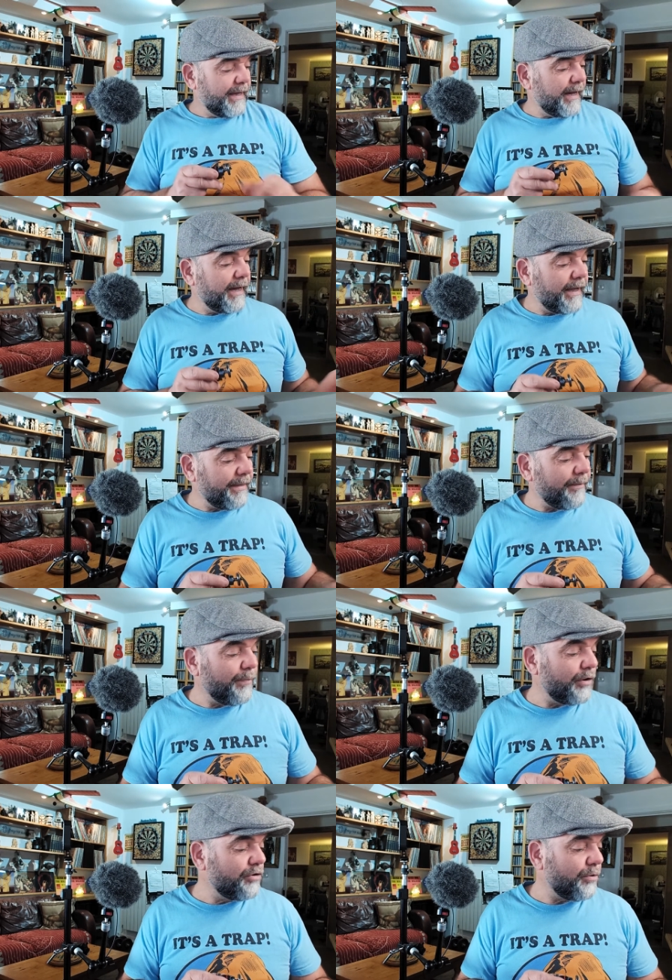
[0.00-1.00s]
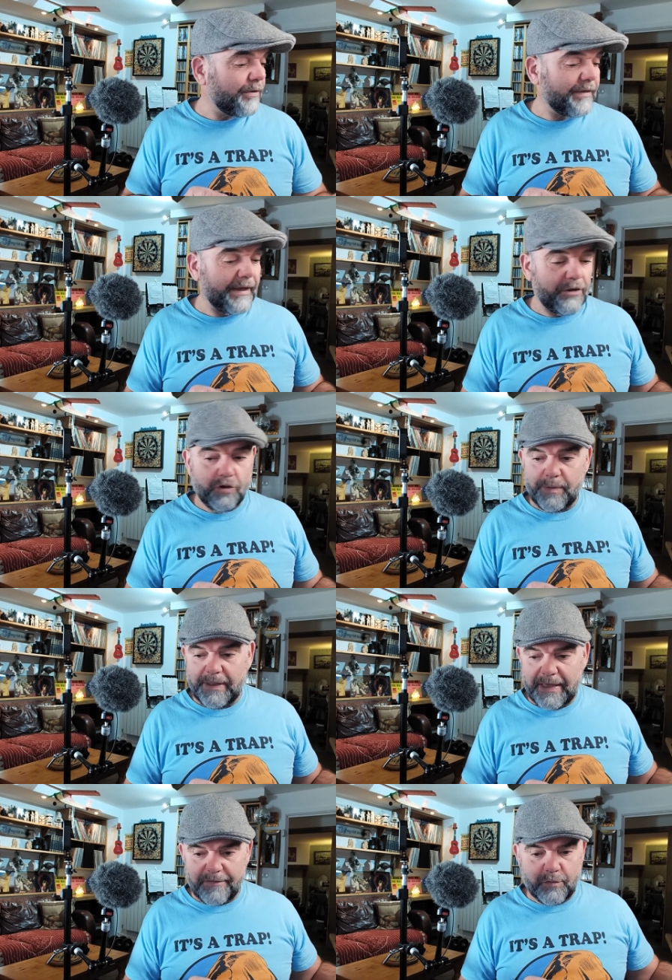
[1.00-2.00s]
And by doing that, you'll be
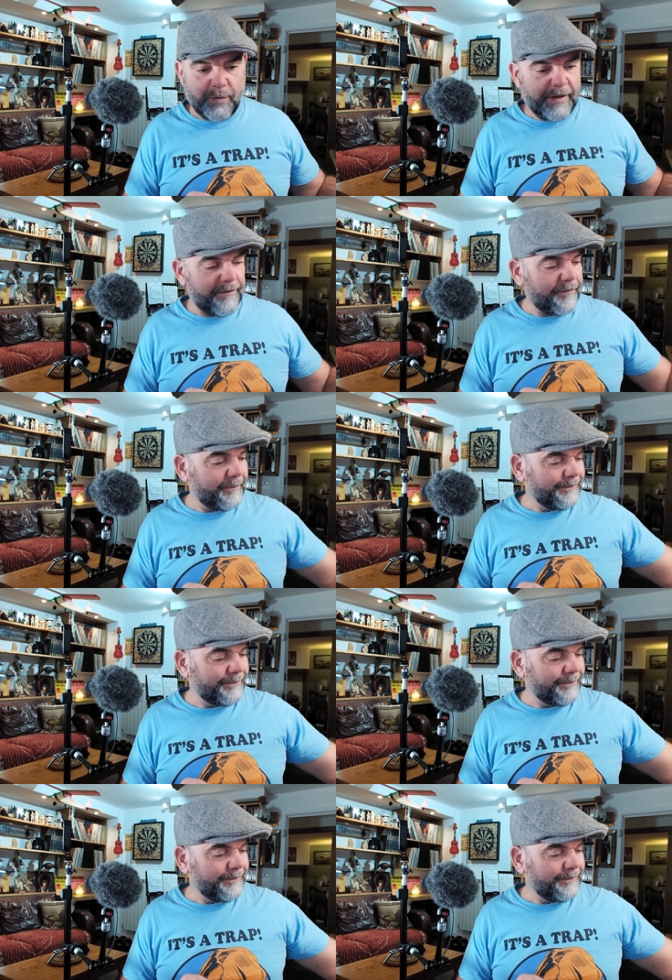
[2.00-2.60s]
left with